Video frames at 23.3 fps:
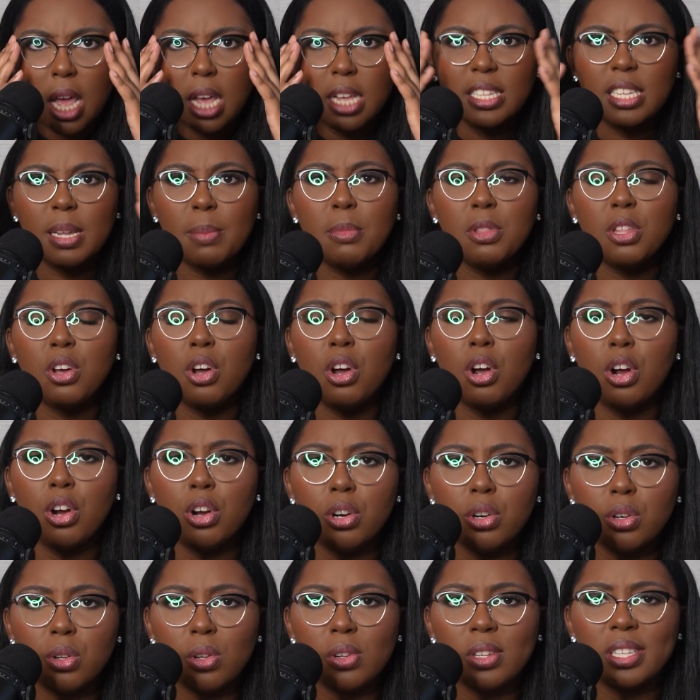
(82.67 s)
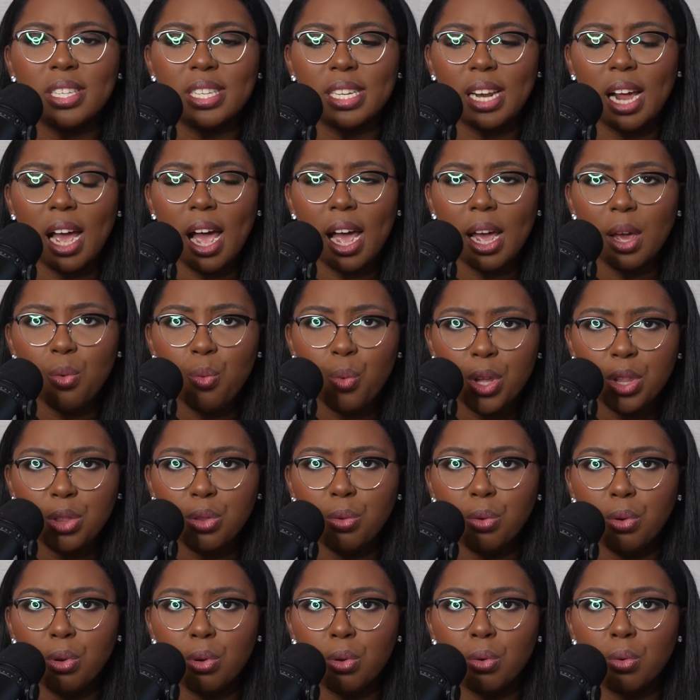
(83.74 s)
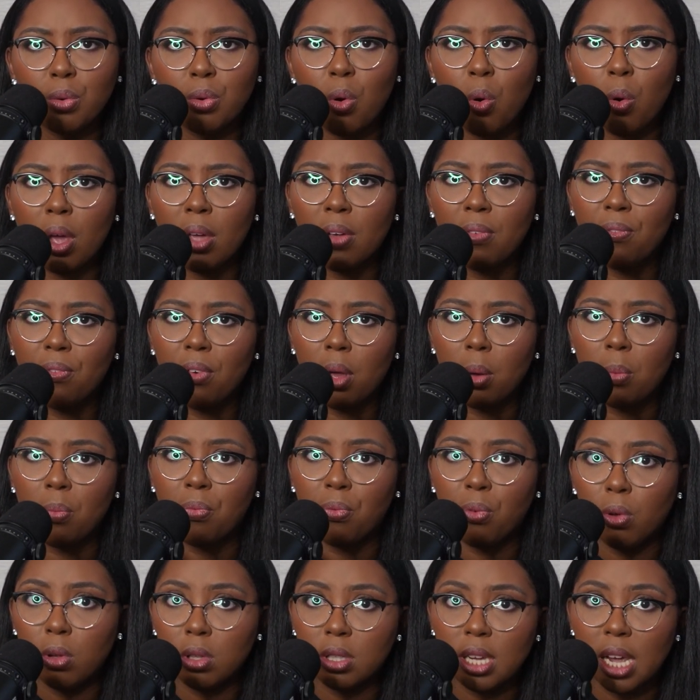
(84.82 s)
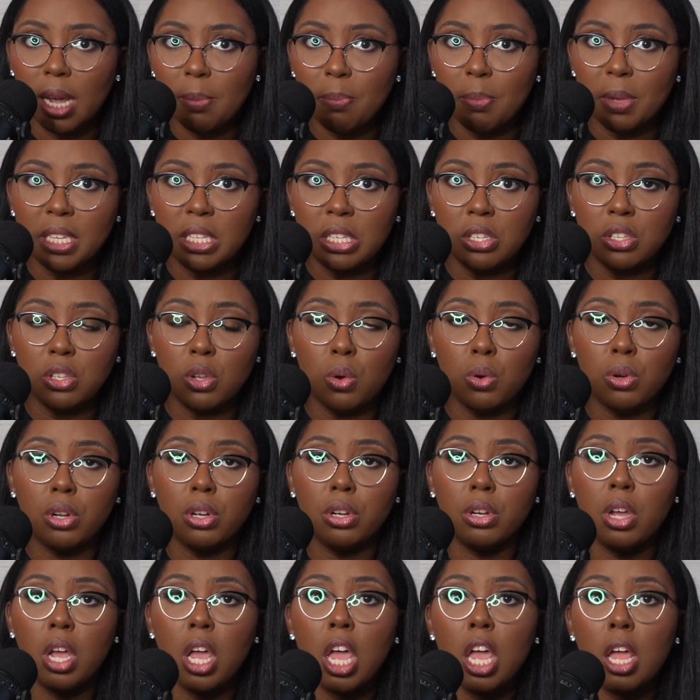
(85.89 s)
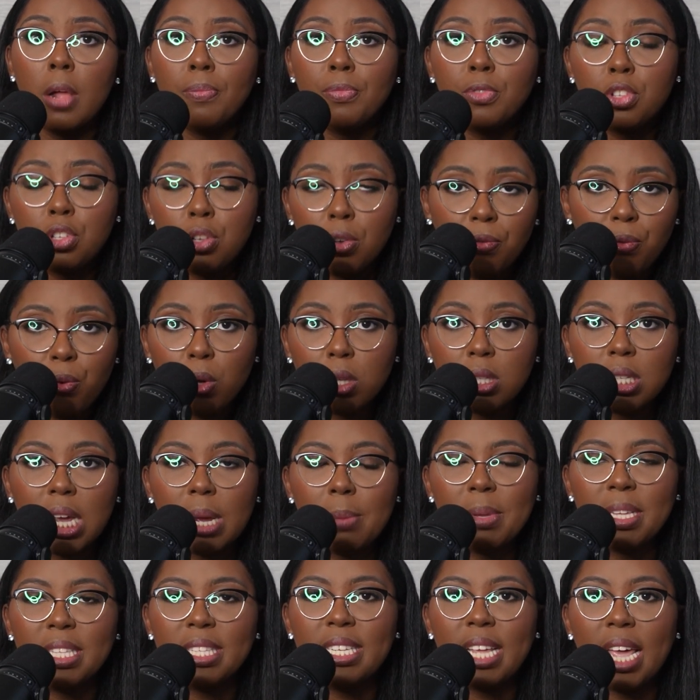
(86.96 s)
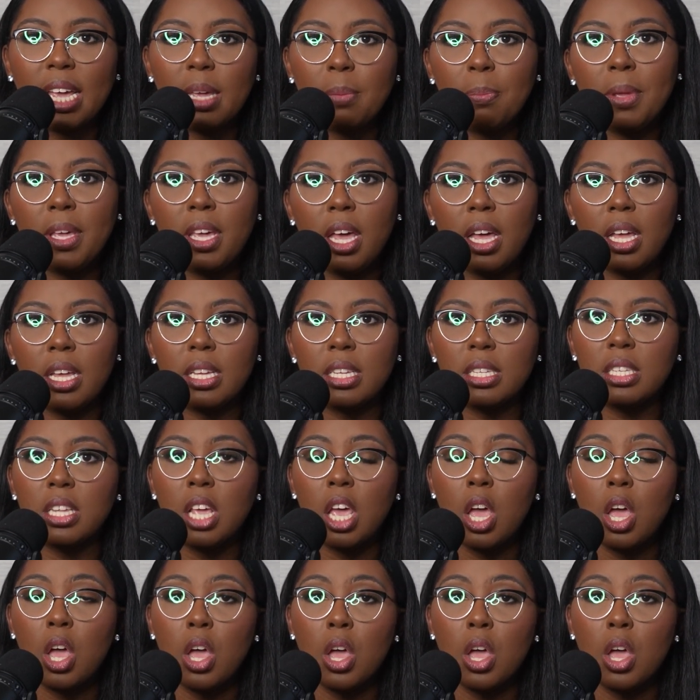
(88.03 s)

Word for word: some of the hurdles that I went through going from full-time business owner to full-time in tech, because